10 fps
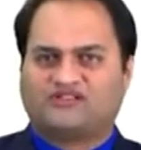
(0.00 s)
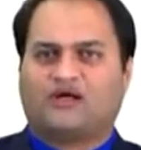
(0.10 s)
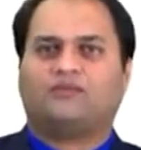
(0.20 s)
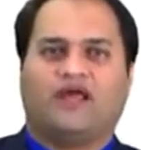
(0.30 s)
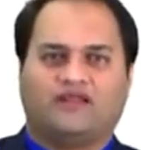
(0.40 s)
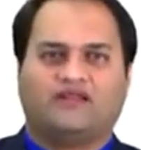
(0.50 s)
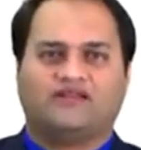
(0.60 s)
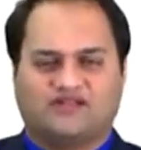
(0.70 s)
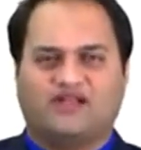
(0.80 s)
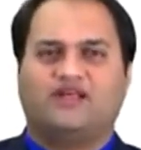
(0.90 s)
sum like
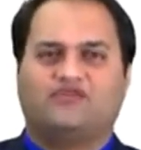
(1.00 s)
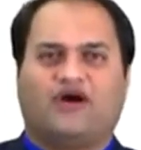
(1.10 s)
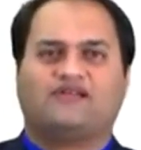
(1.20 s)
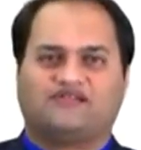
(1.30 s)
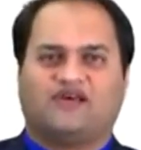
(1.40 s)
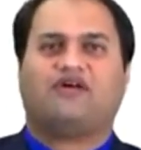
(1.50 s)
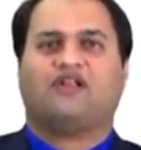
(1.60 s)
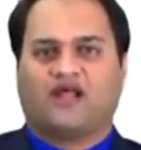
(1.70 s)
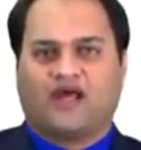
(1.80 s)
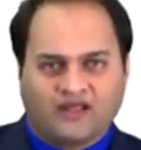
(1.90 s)
this, 3, 5,
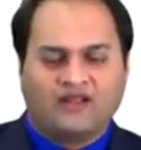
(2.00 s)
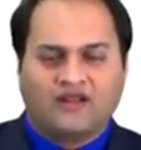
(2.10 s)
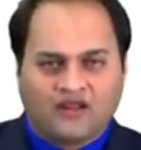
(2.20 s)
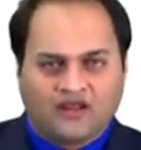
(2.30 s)
7, 9,